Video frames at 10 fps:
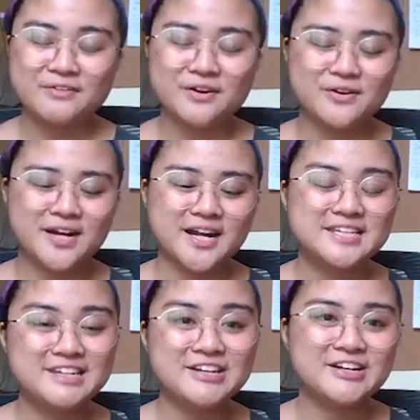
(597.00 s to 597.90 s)
a
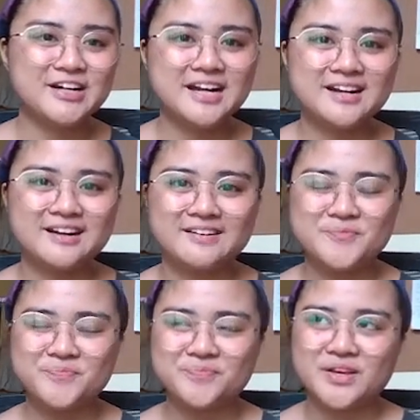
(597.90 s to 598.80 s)
year
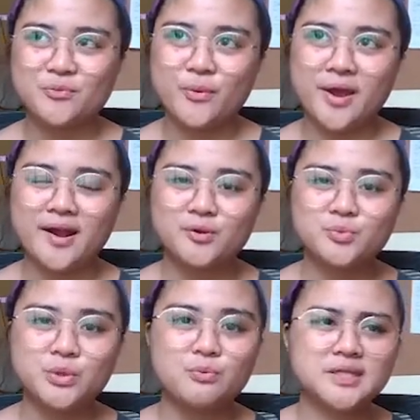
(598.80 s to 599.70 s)
where
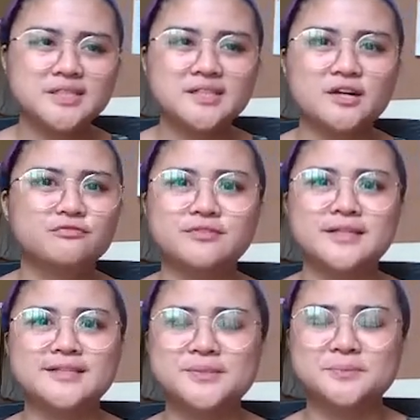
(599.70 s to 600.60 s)
we wanted our
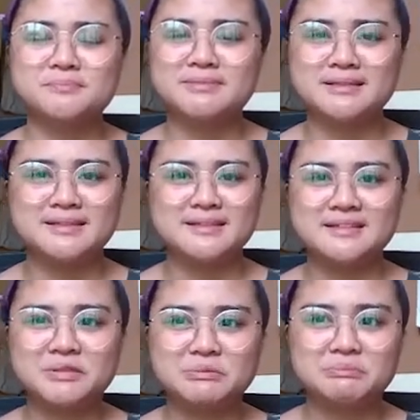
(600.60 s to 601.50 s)
feed to be
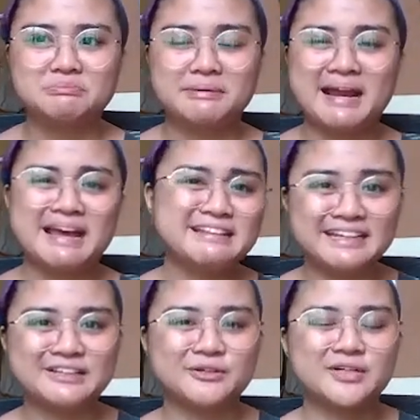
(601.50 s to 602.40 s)

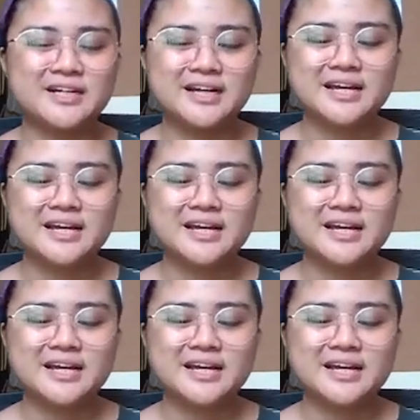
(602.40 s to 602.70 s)
branded or